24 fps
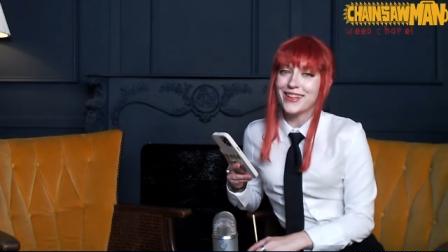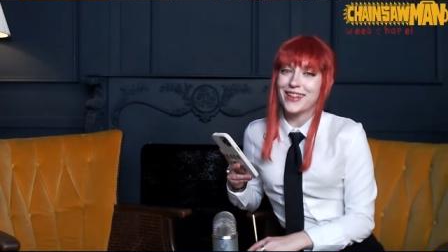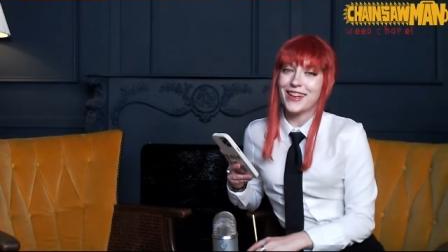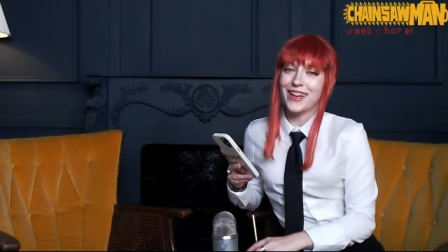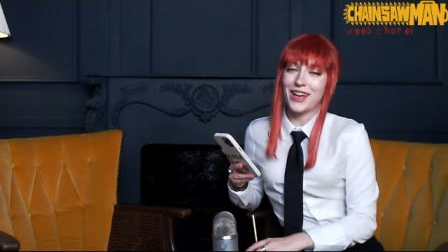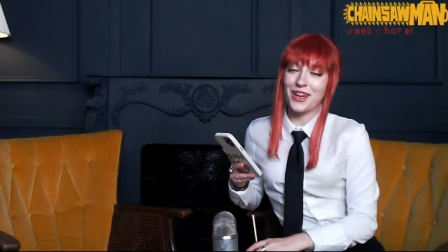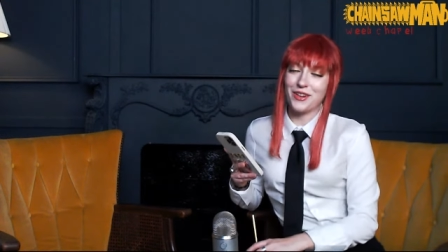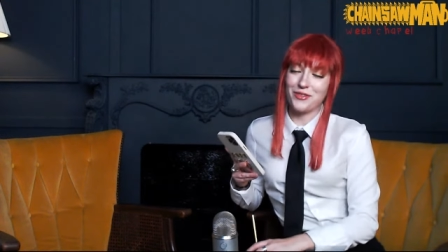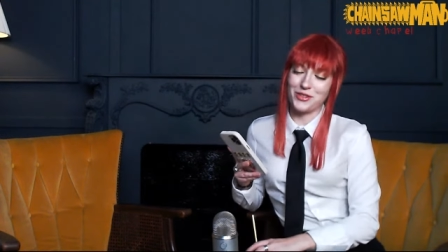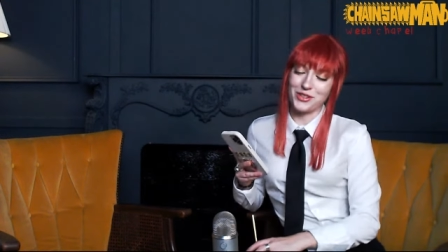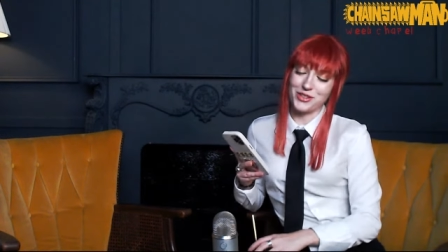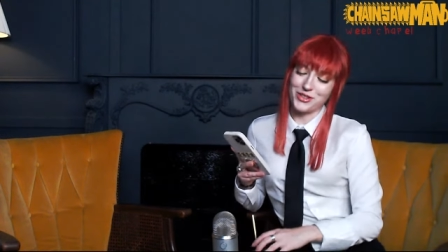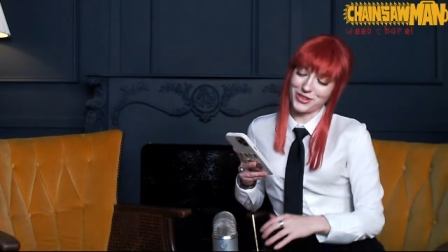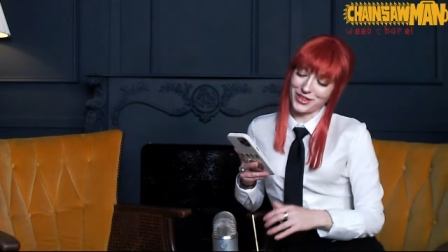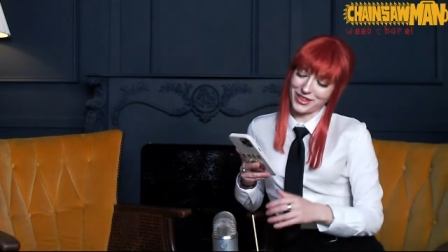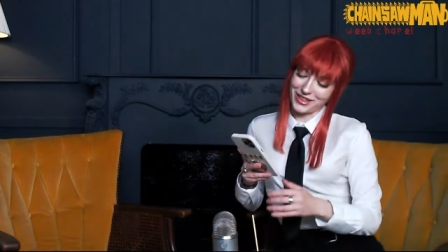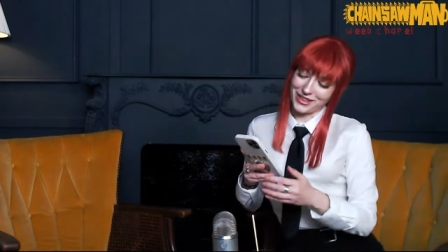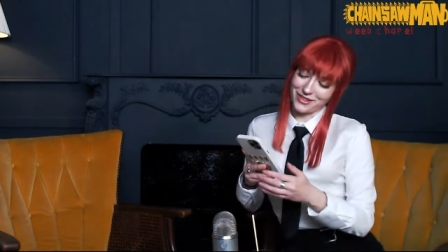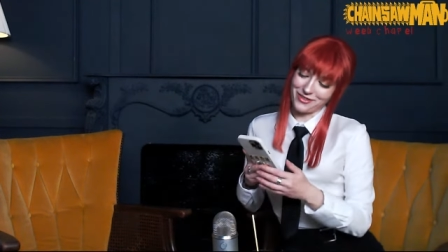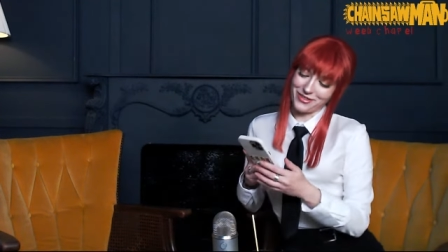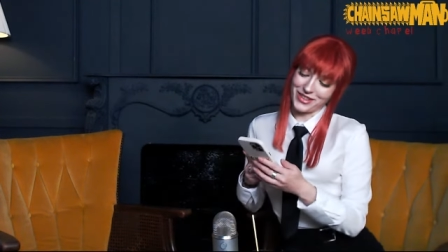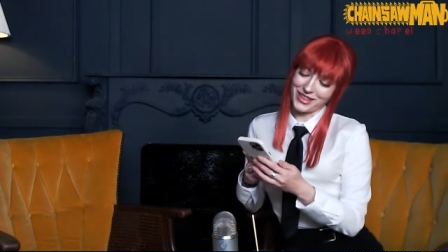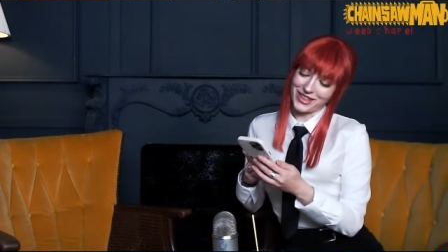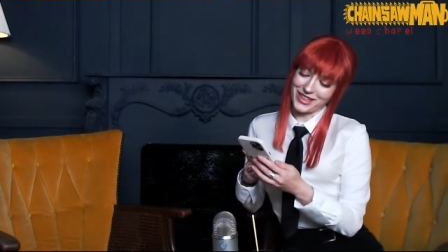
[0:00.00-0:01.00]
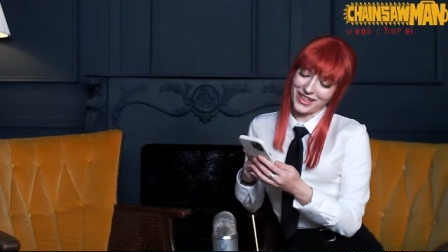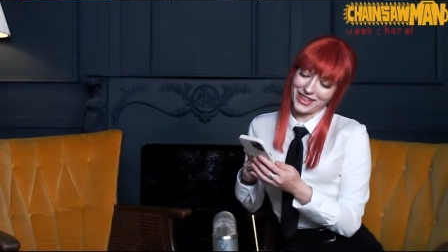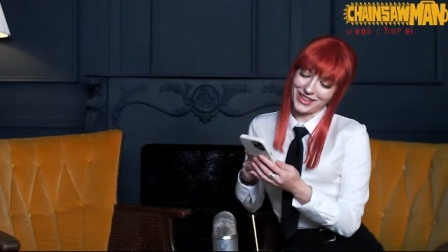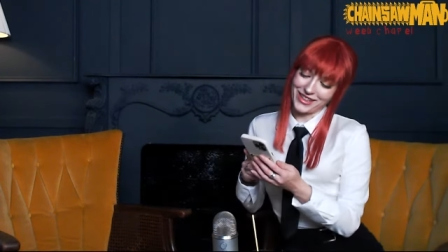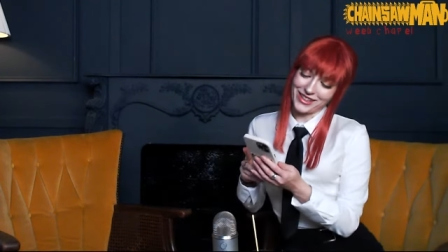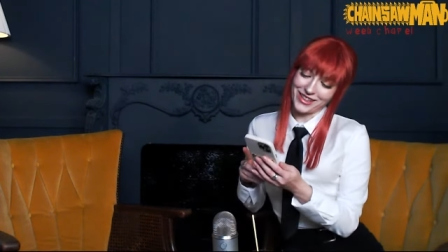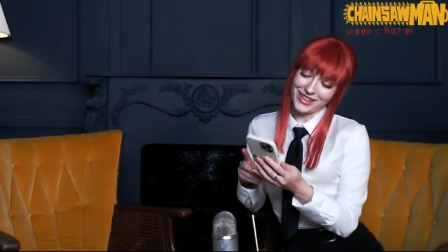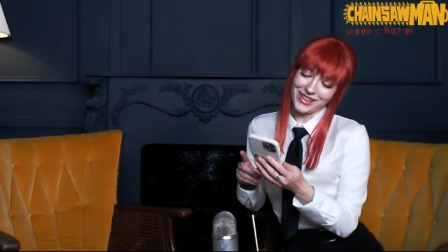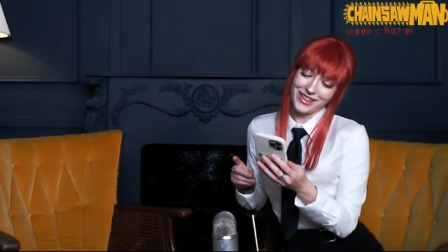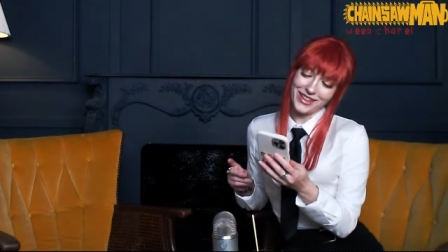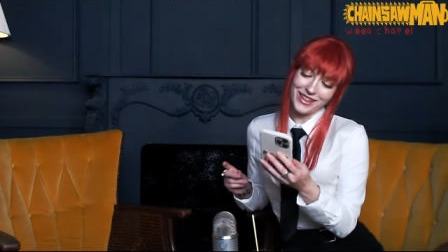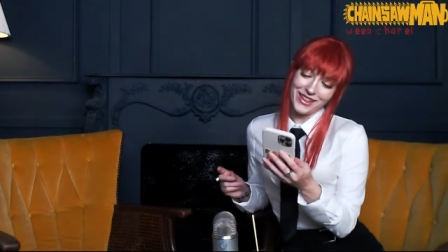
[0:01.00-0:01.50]
have a drink of it yet.
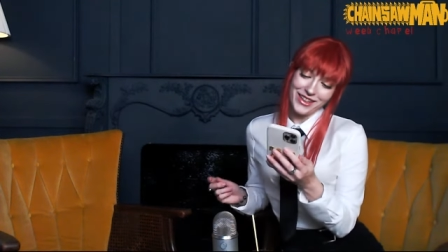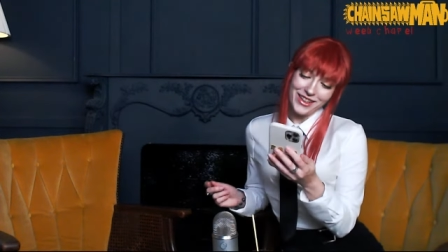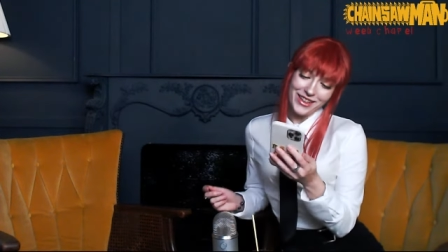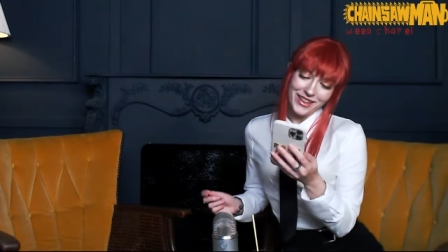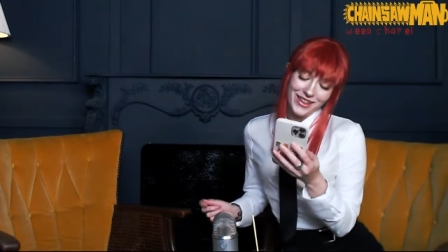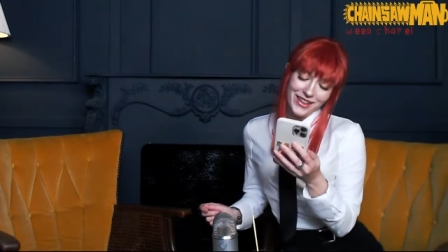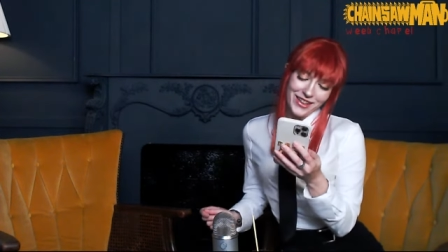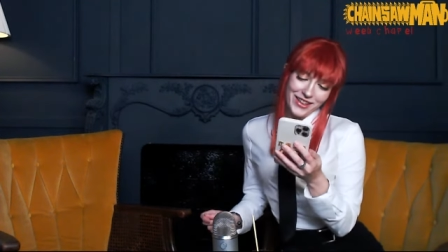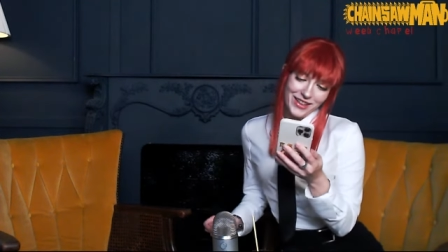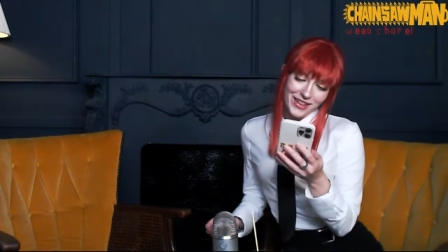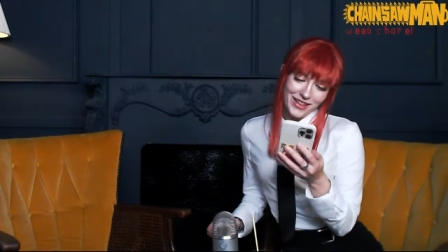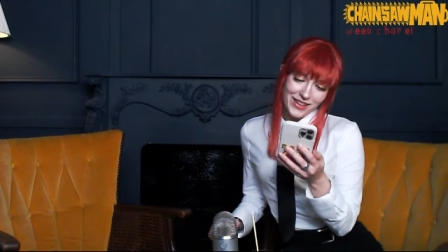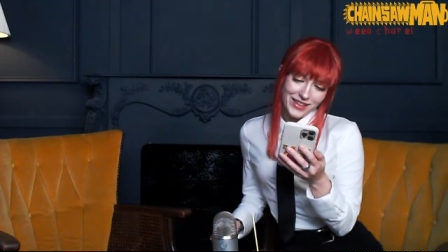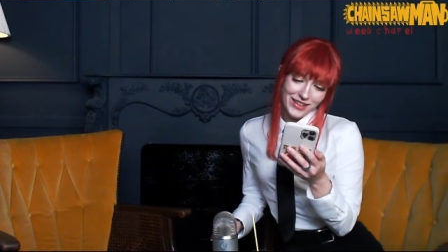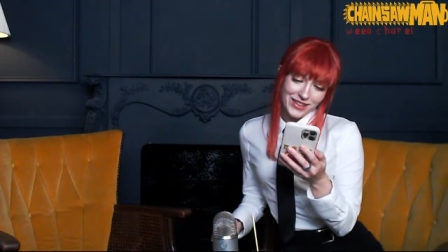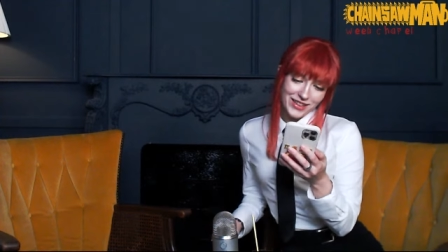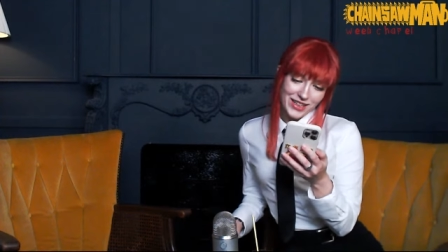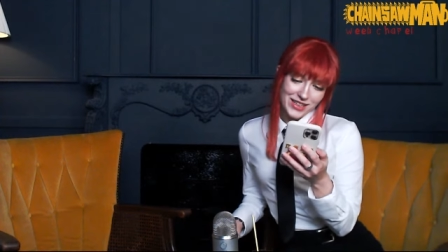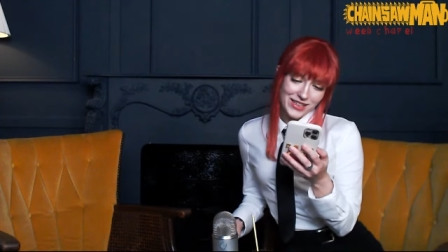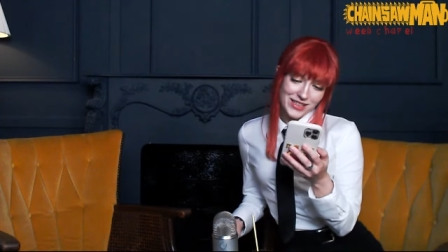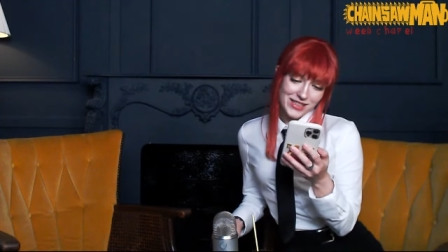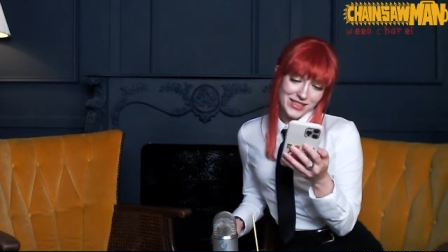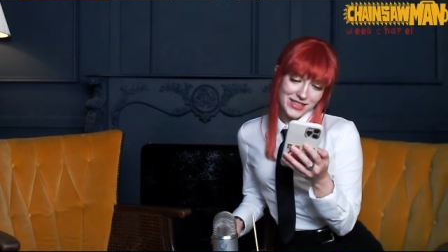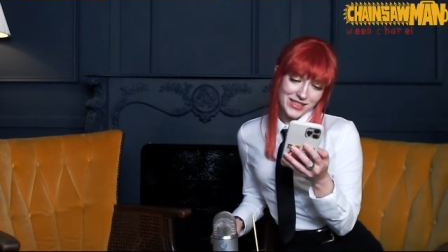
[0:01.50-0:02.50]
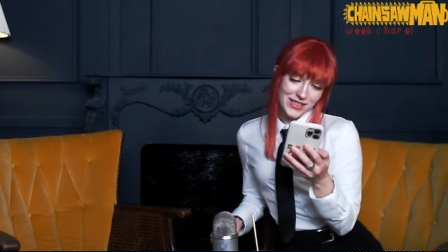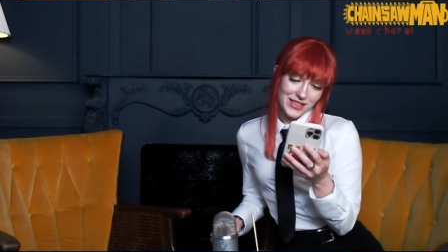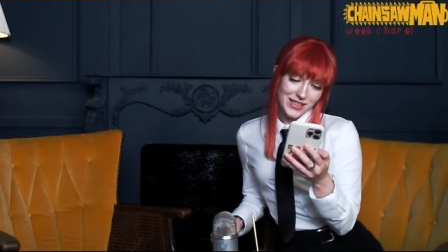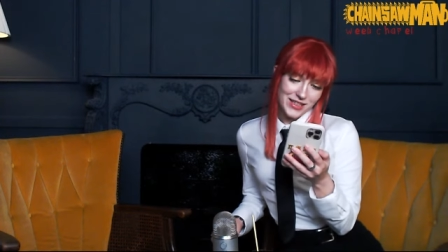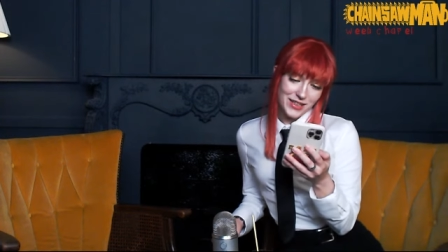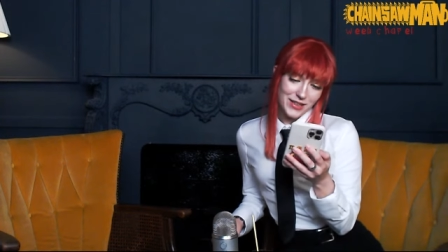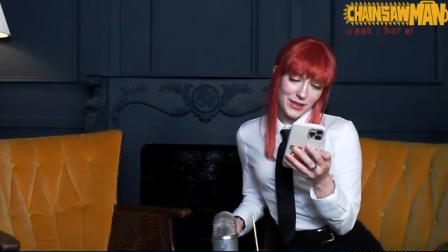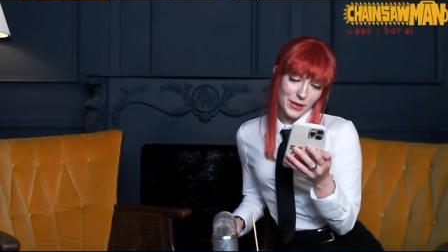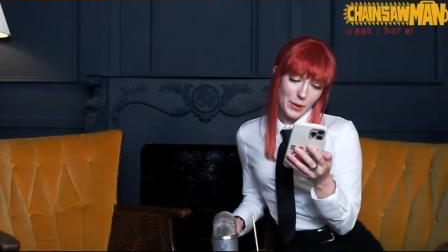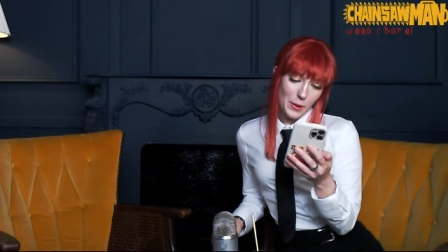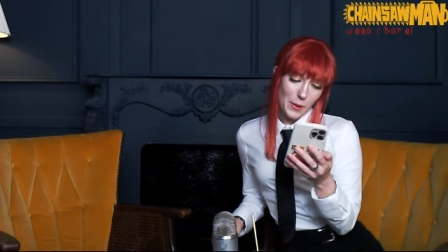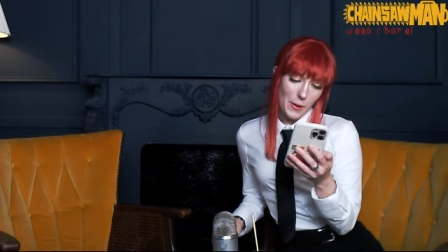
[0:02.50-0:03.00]
Let's see.